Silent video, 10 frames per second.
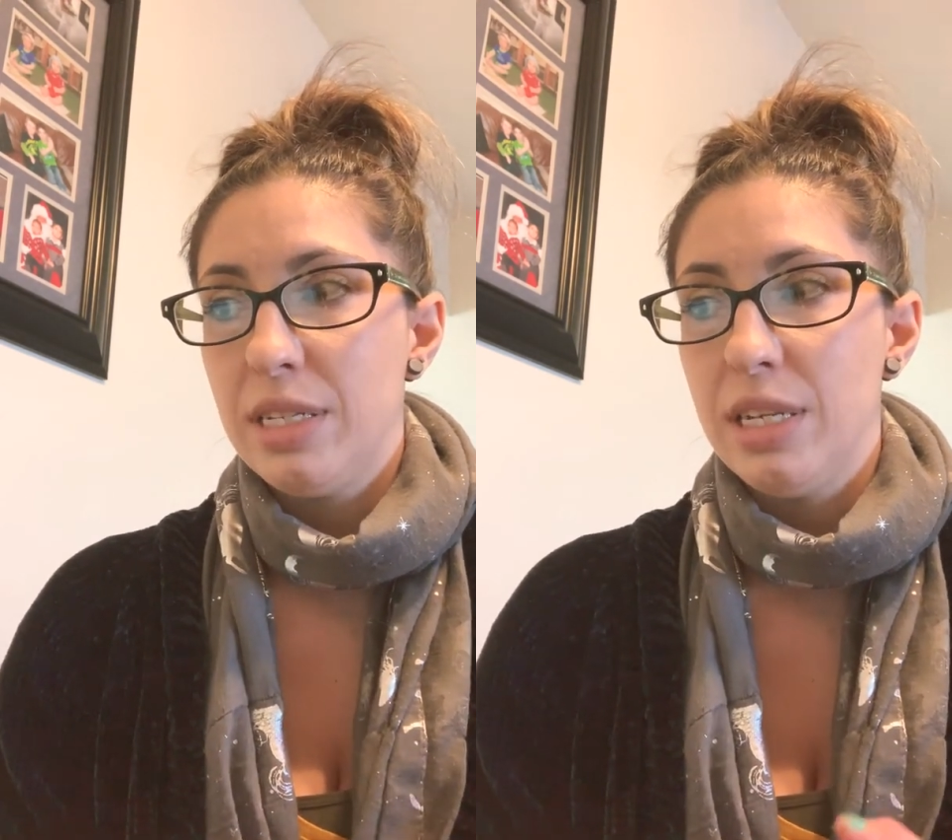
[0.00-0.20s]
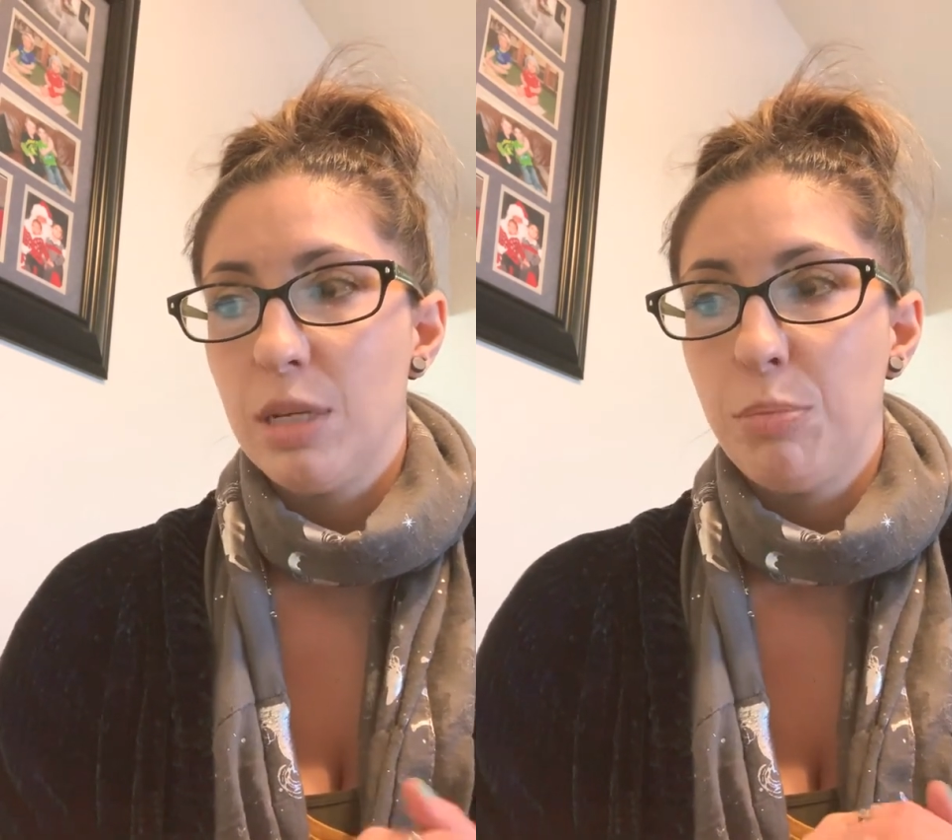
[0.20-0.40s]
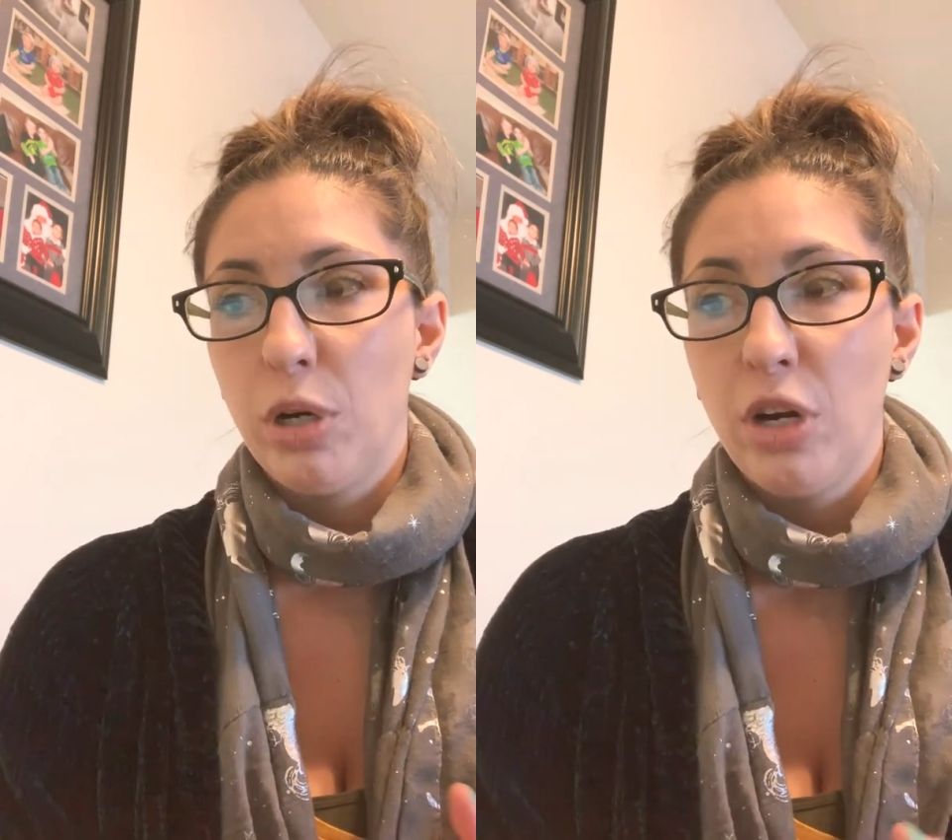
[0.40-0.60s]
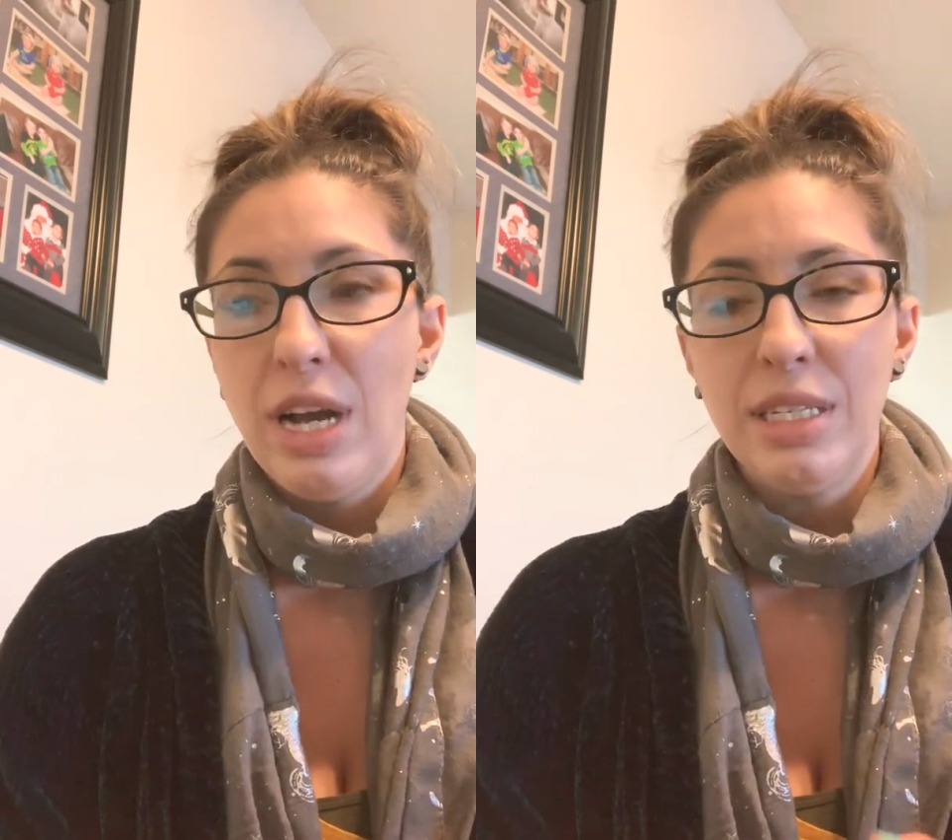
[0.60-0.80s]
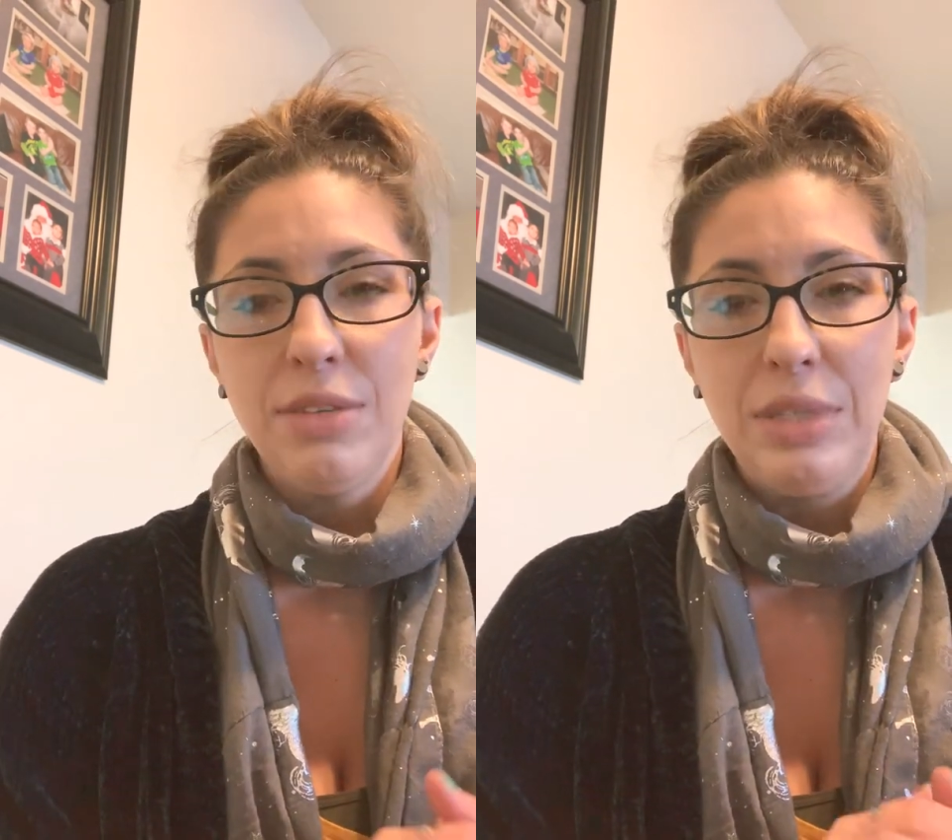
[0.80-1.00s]
is a
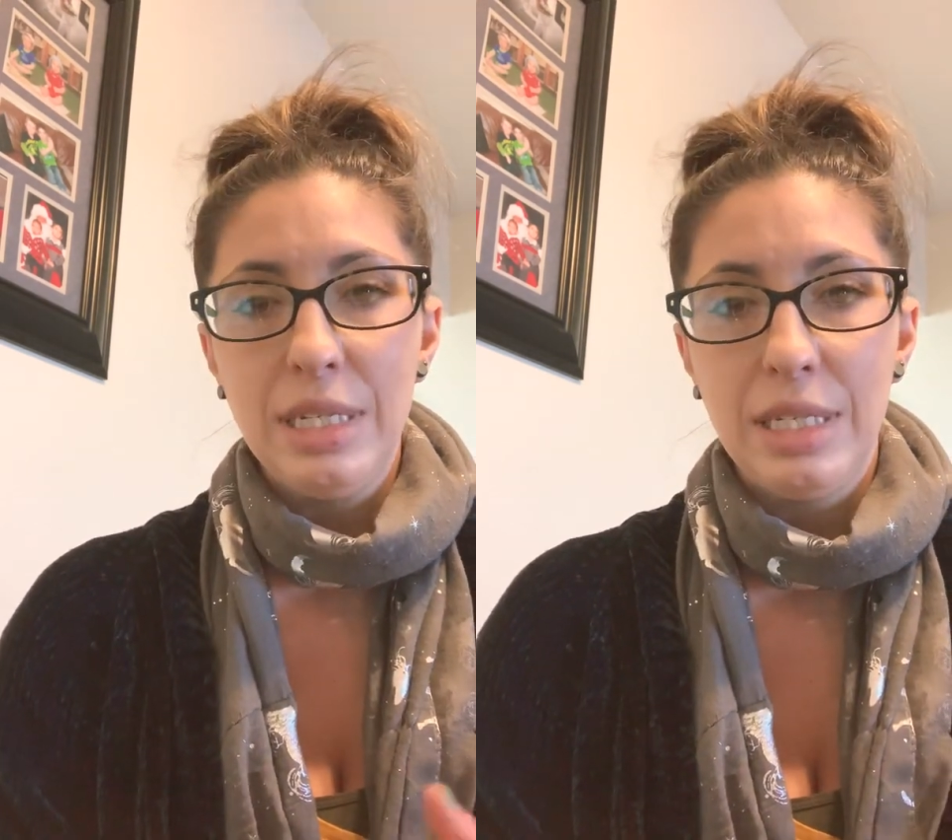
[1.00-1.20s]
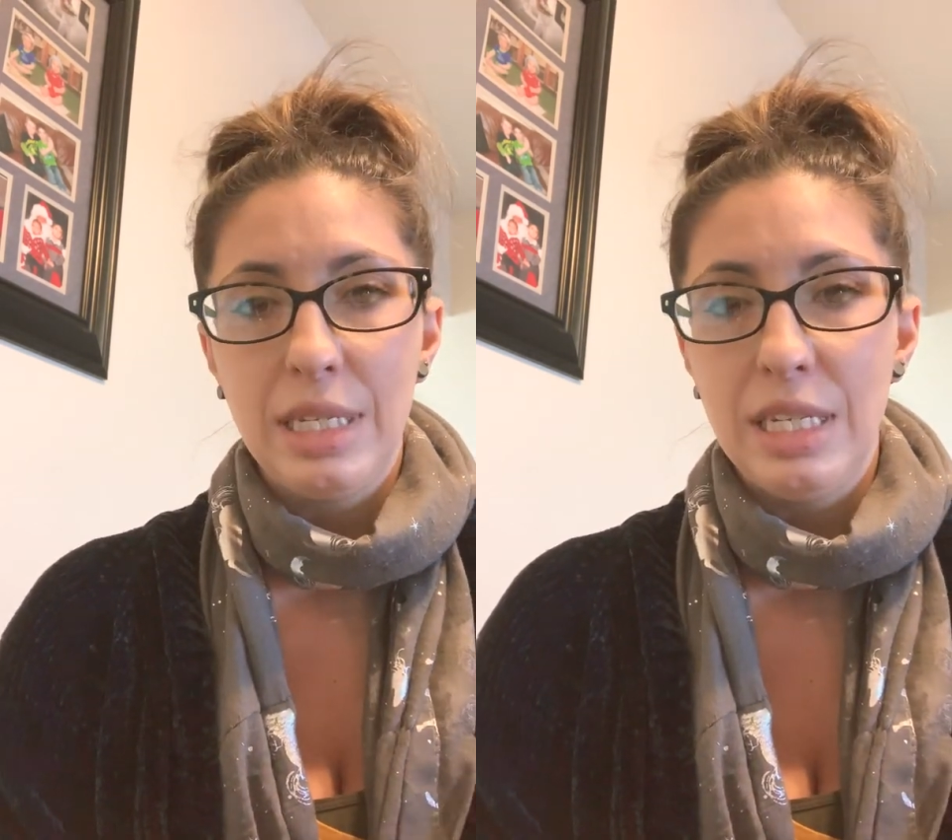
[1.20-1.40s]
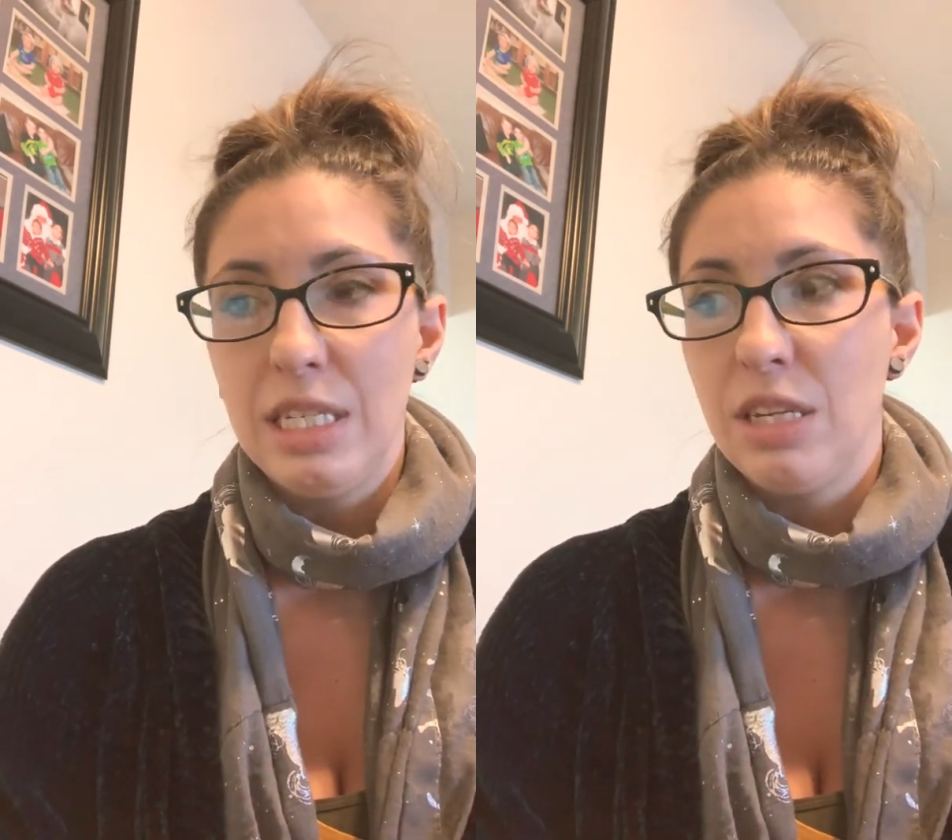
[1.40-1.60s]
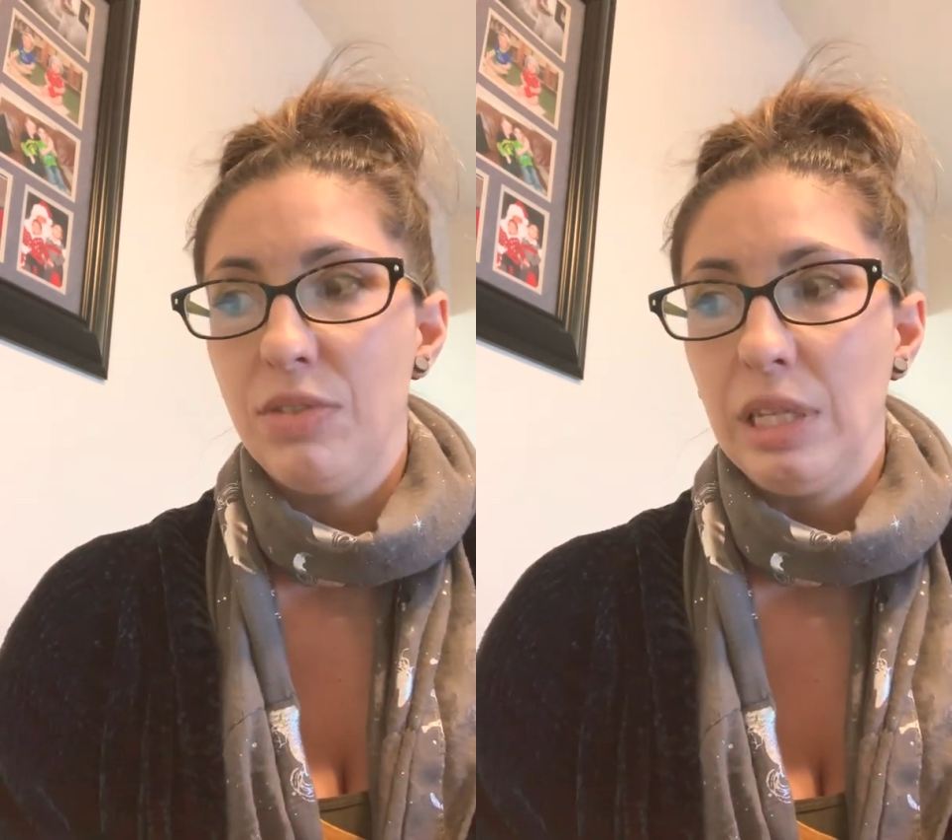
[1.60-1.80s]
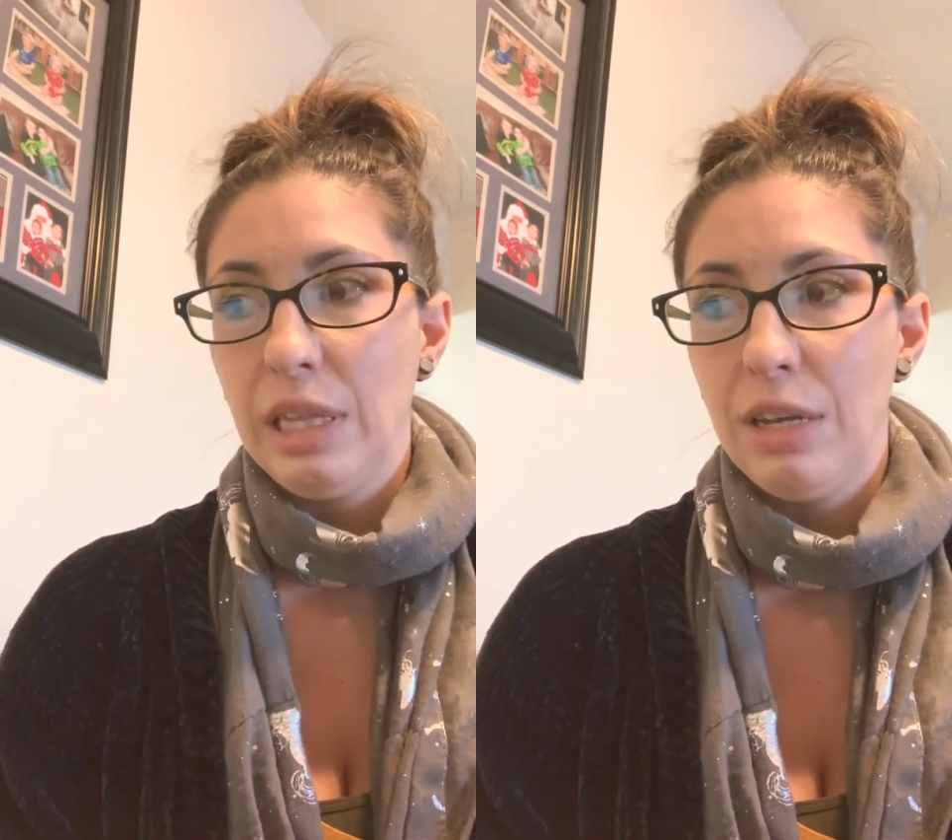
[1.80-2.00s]
progressive disease of
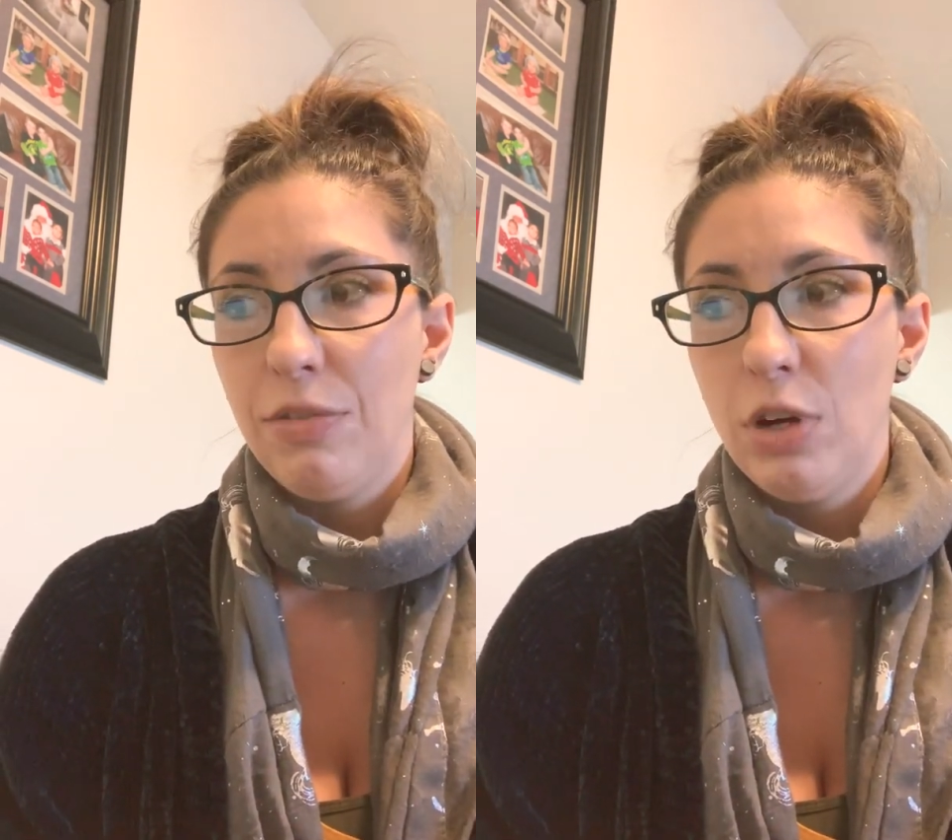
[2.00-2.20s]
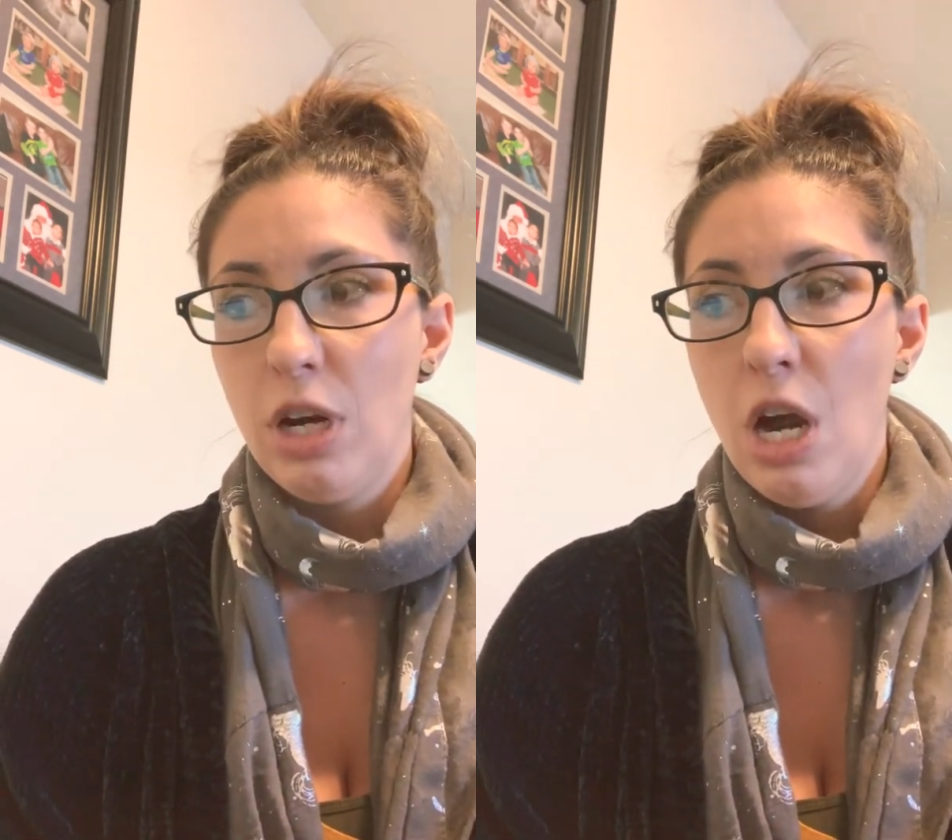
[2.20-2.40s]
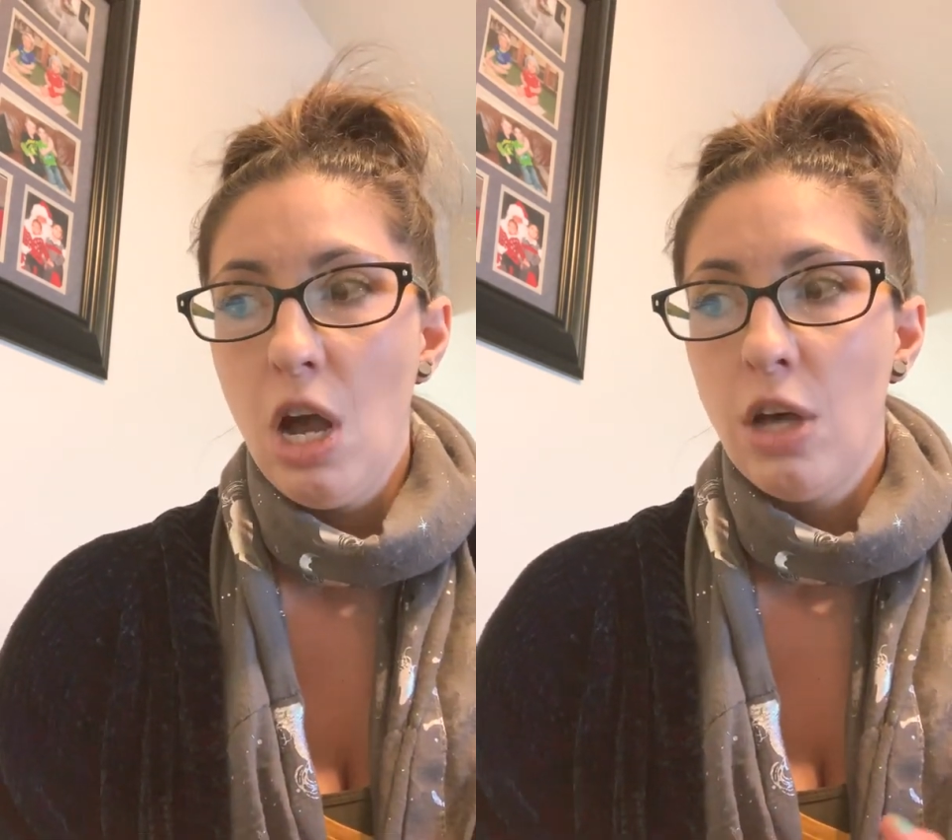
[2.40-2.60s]
the liver,